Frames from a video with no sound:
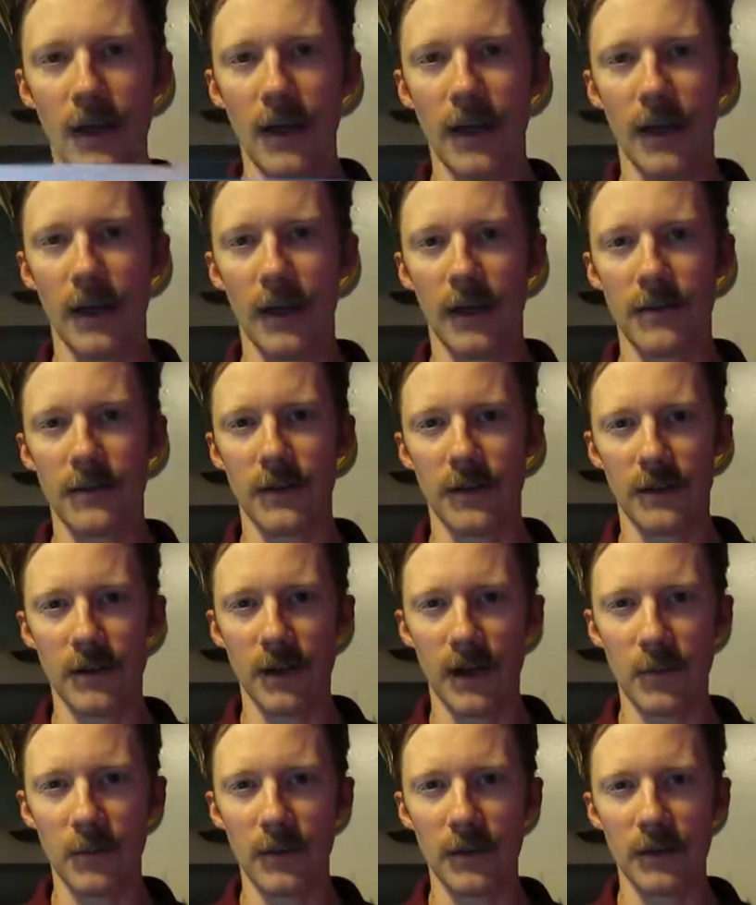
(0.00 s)
and
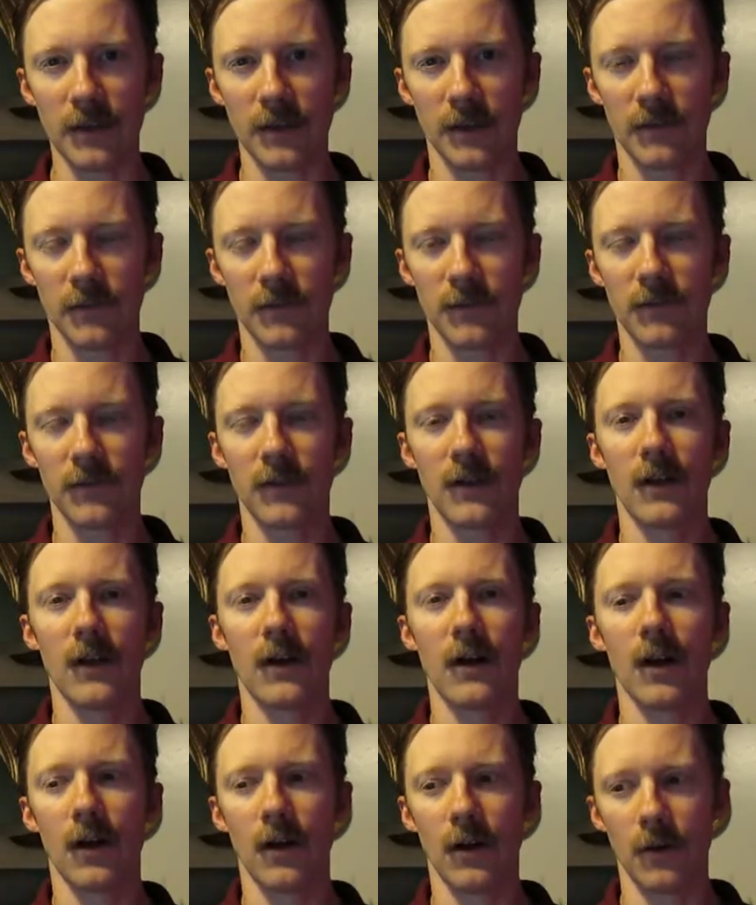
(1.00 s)
anomalies
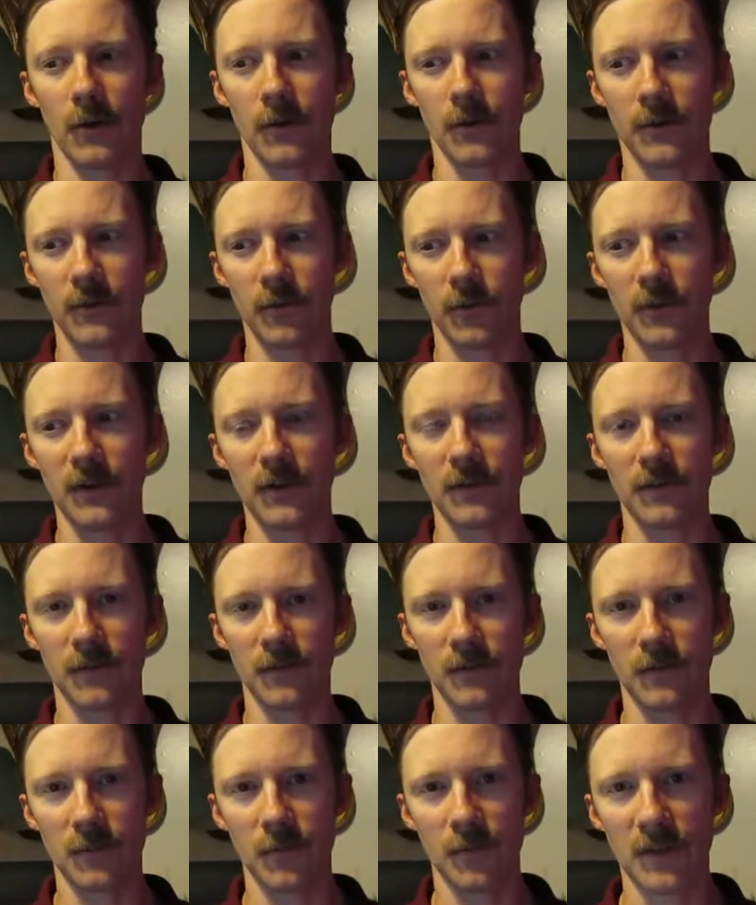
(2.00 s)
are the
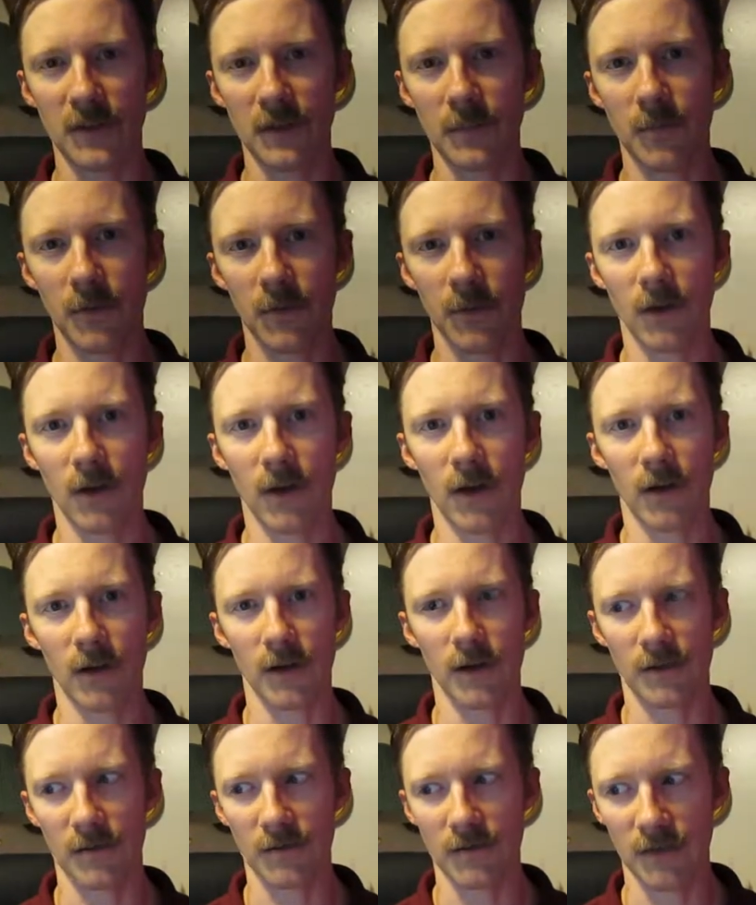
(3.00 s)
reason people are
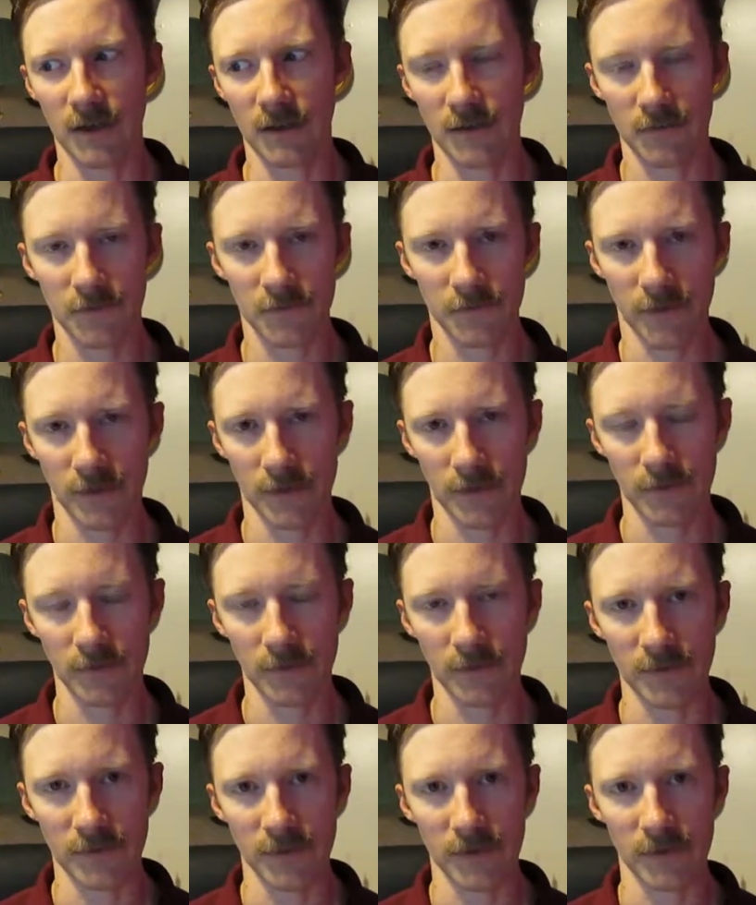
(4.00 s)
unsatisfied
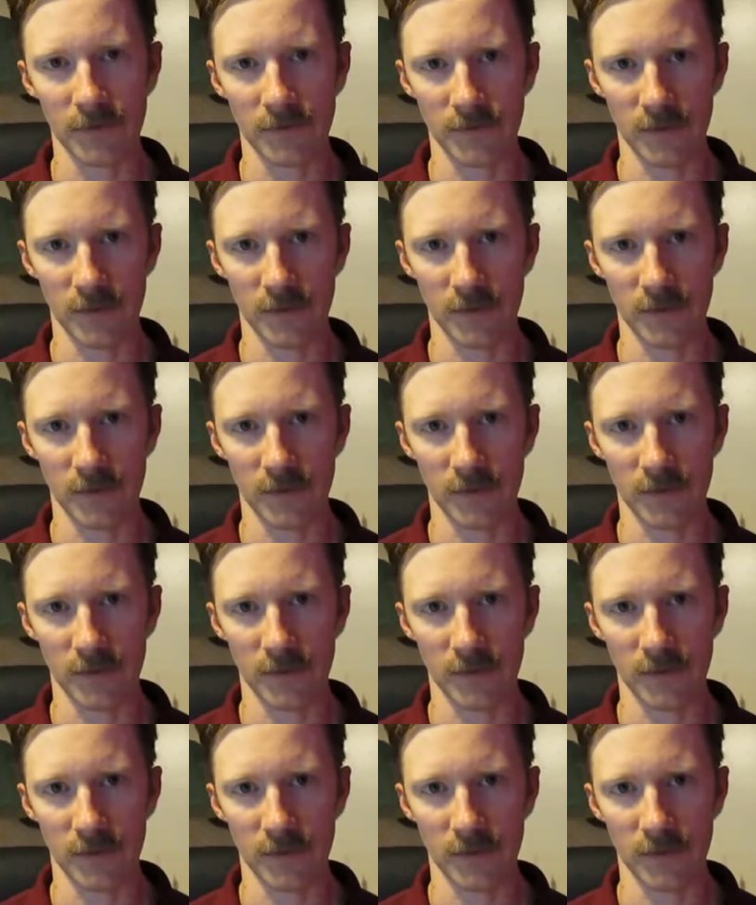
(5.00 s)
with these